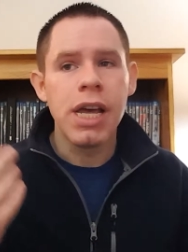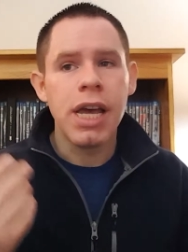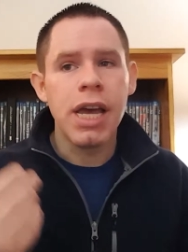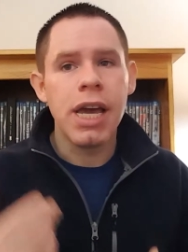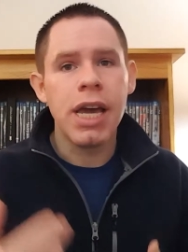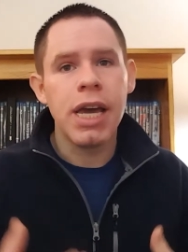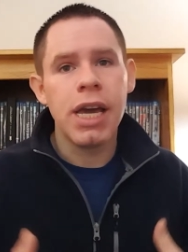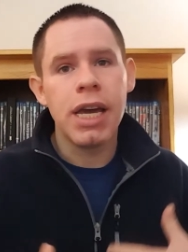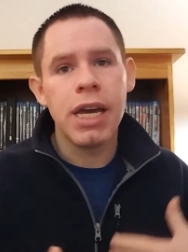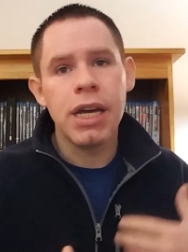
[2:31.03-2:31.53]

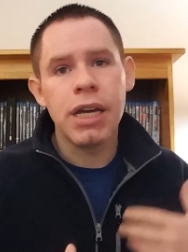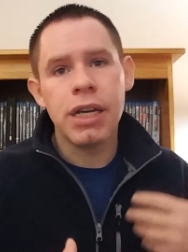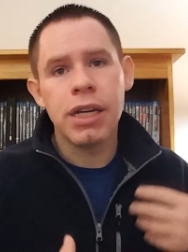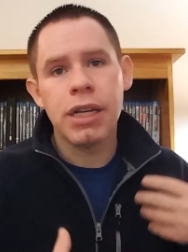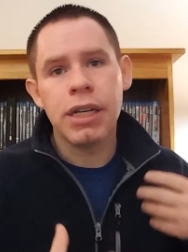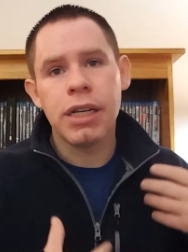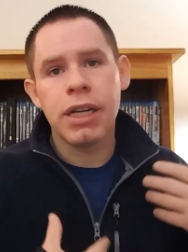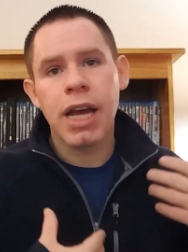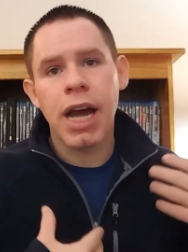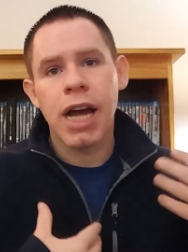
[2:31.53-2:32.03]

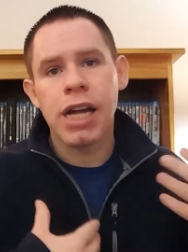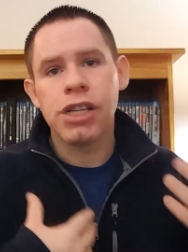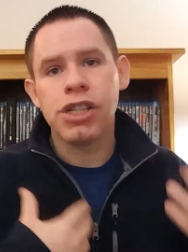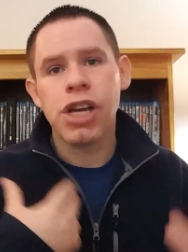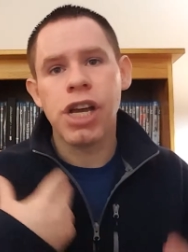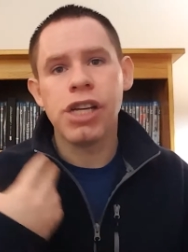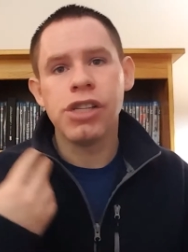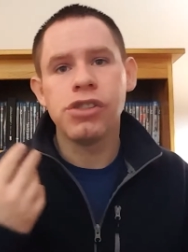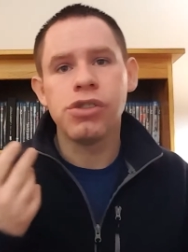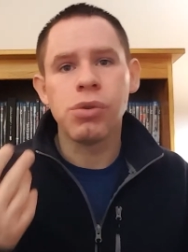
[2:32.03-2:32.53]
It got
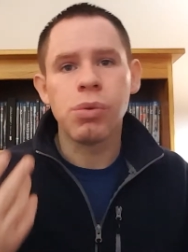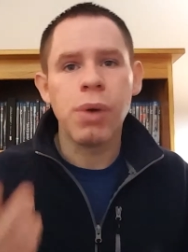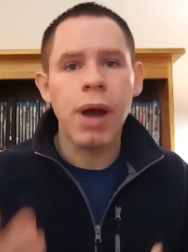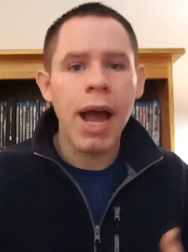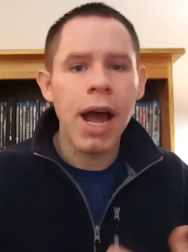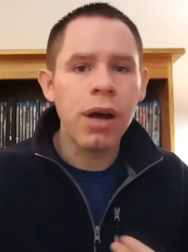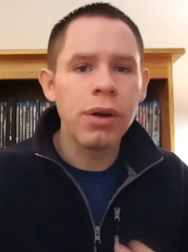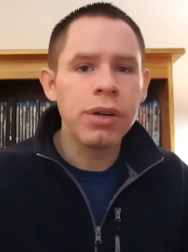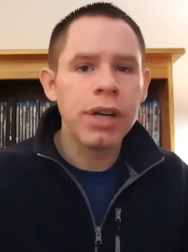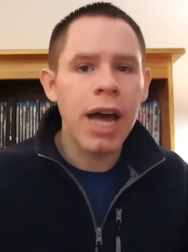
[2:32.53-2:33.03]
changed
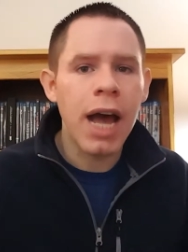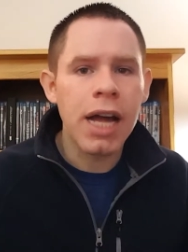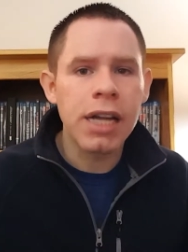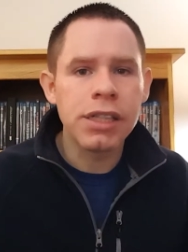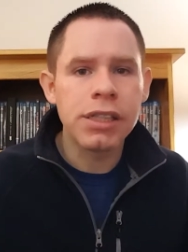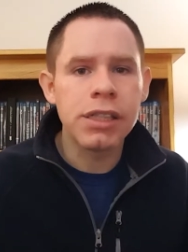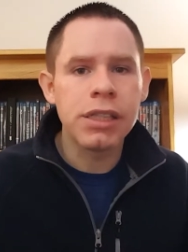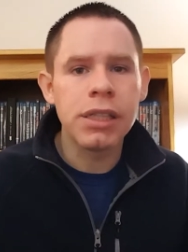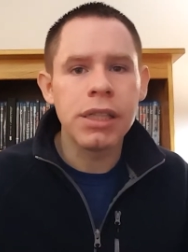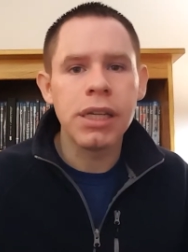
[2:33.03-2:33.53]
around
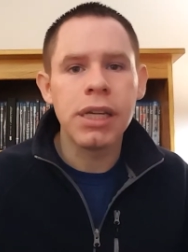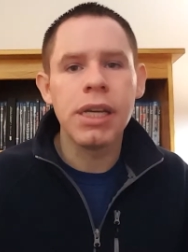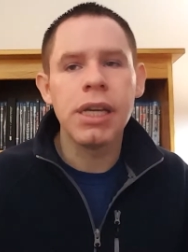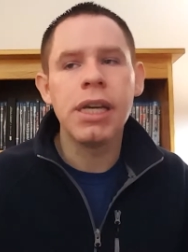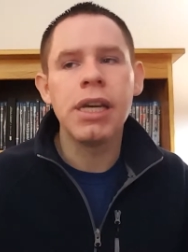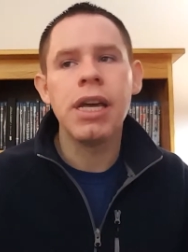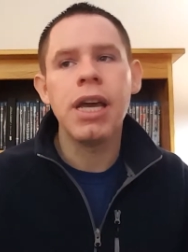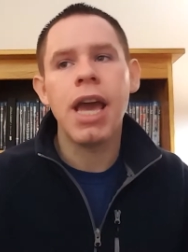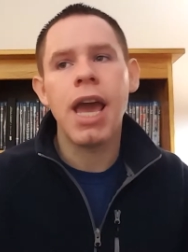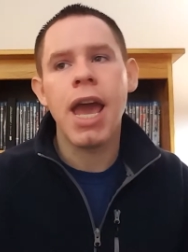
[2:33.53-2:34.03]

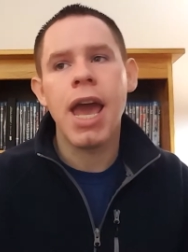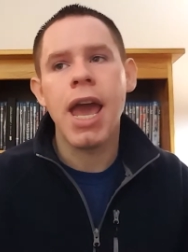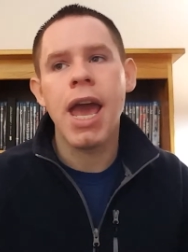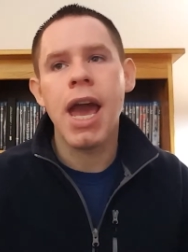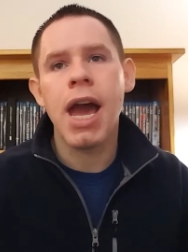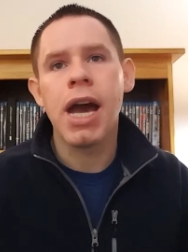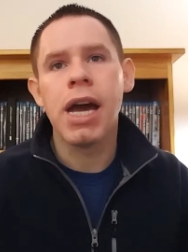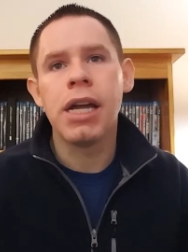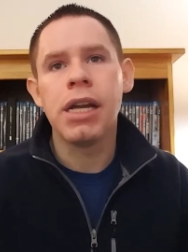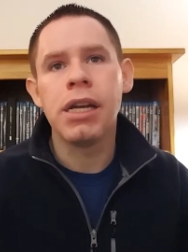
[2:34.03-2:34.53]
constantly,
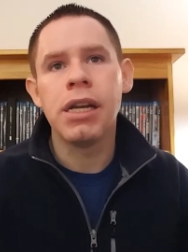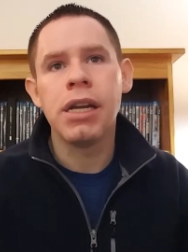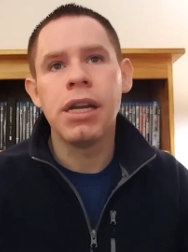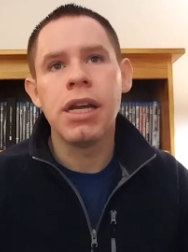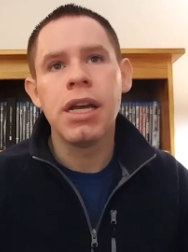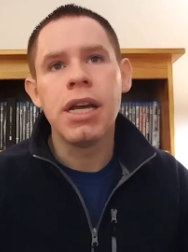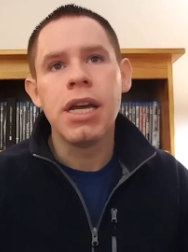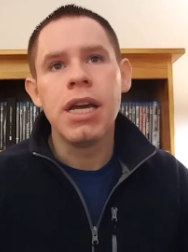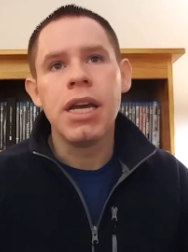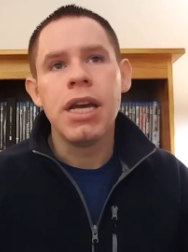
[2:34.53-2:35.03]

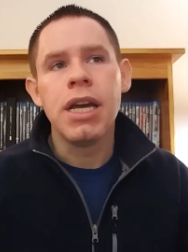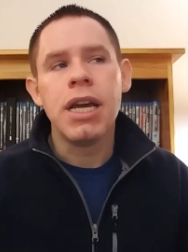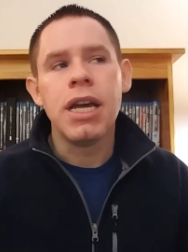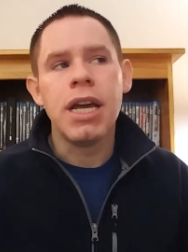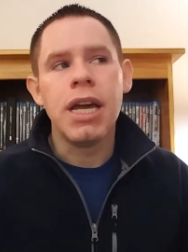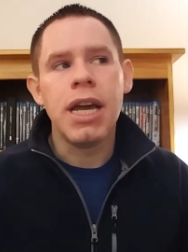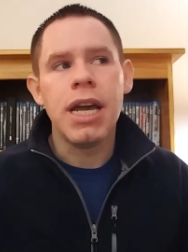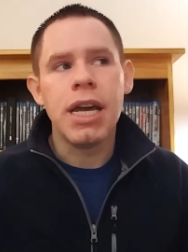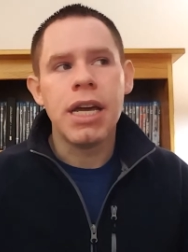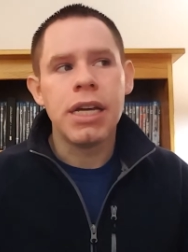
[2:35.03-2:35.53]
and
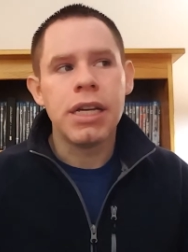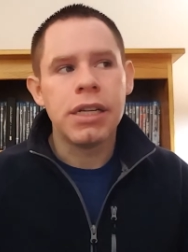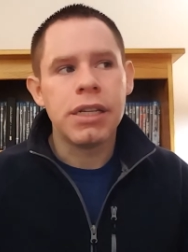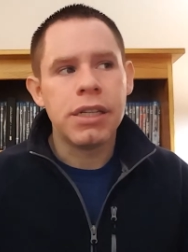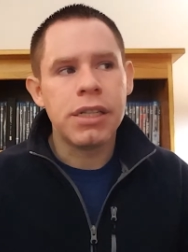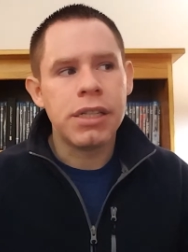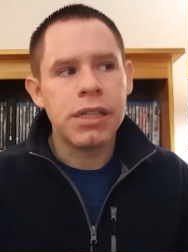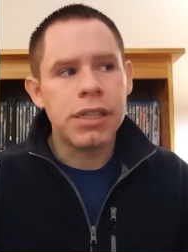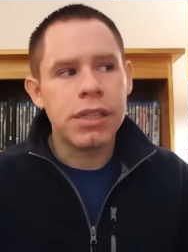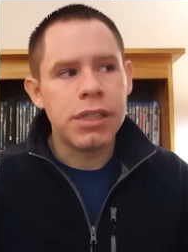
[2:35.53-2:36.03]
it,